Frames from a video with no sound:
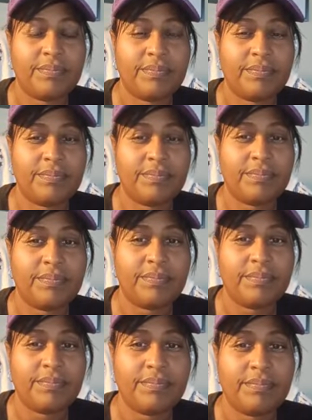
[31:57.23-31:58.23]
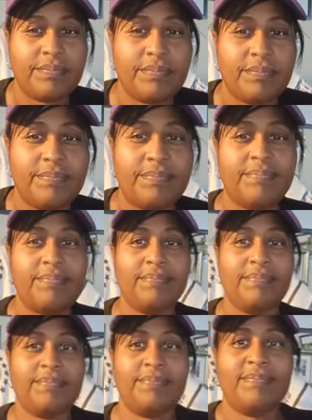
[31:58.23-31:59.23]

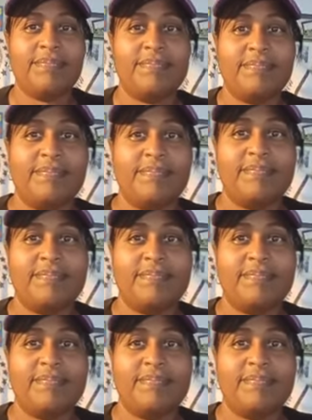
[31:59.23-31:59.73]
[no speech]